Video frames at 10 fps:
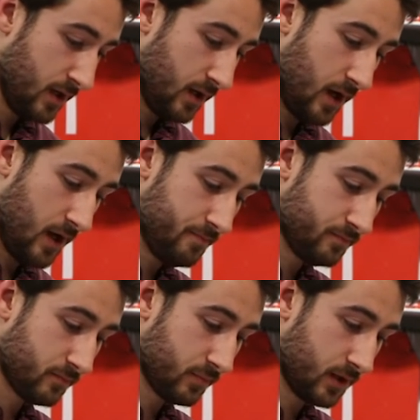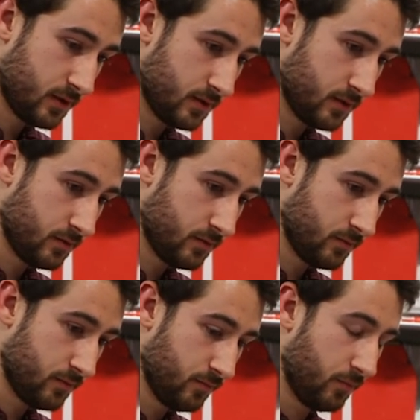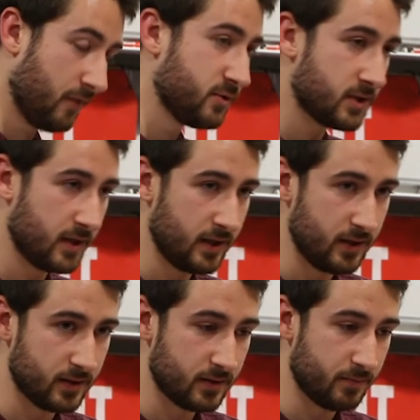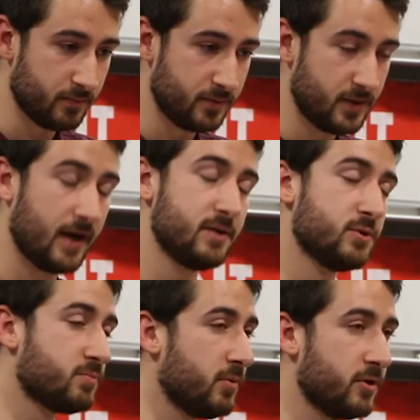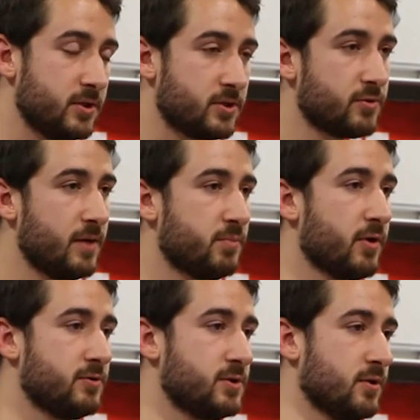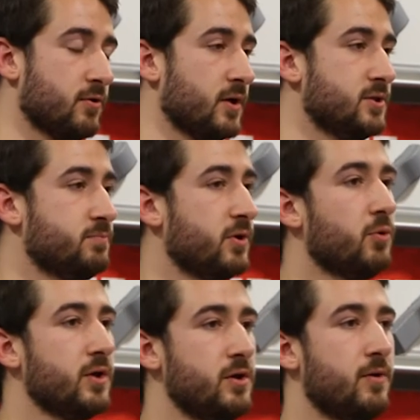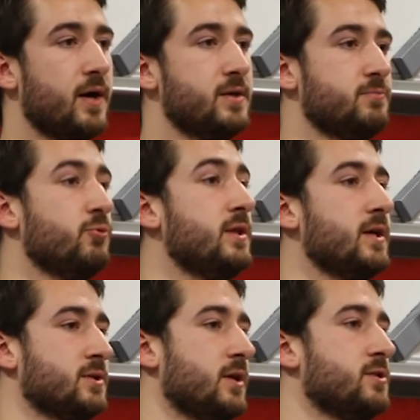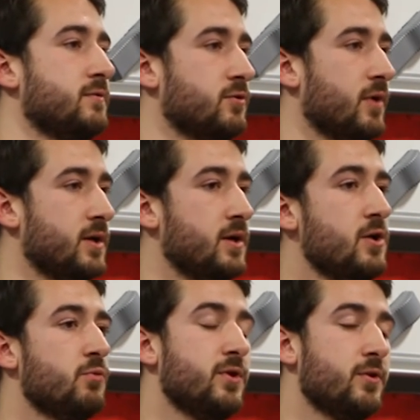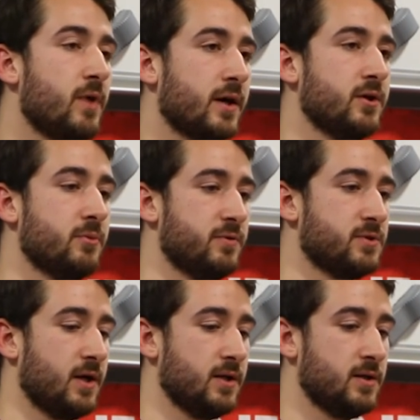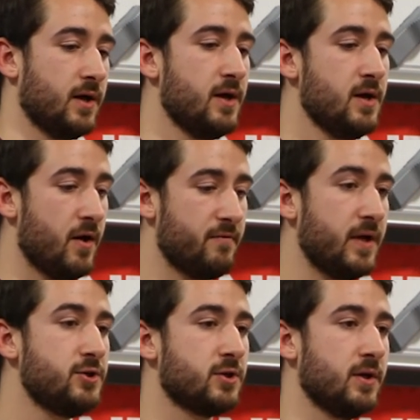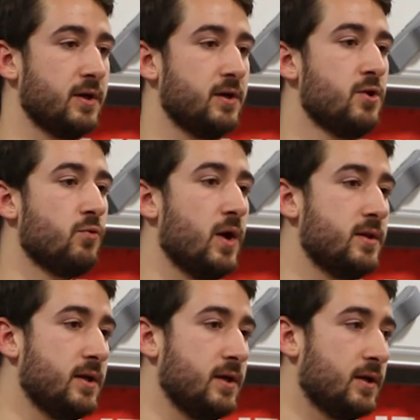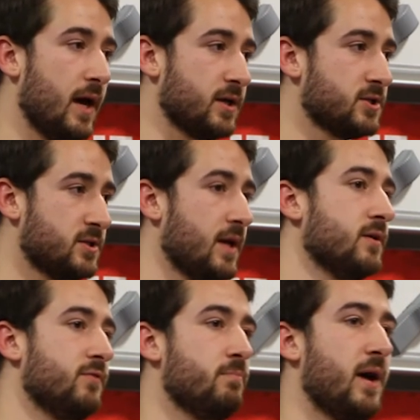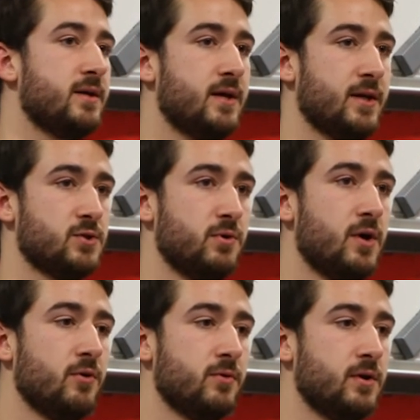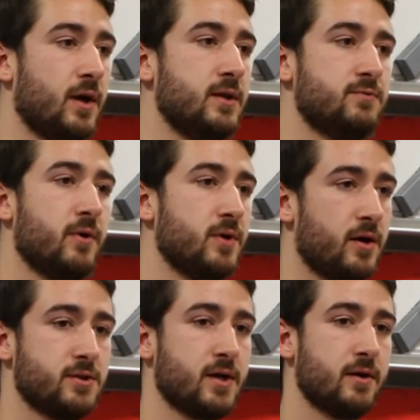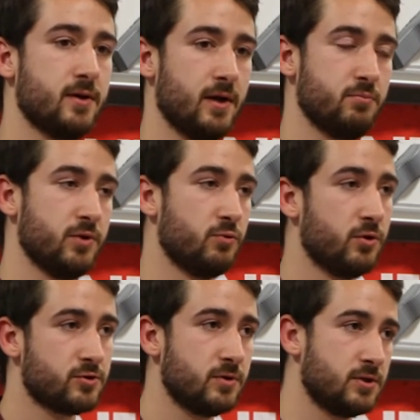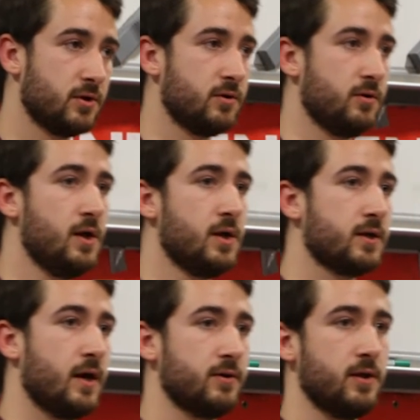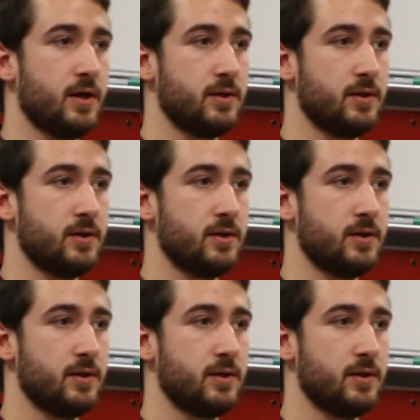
Um, obviously, Adam has probably already described the process of the crisis, but what you had is with the extension of credit, with the racking up of state debt, eventually, when the extent of the bad debts were known, and, and it's very hard to calculate, but the Wall Street Journal calculated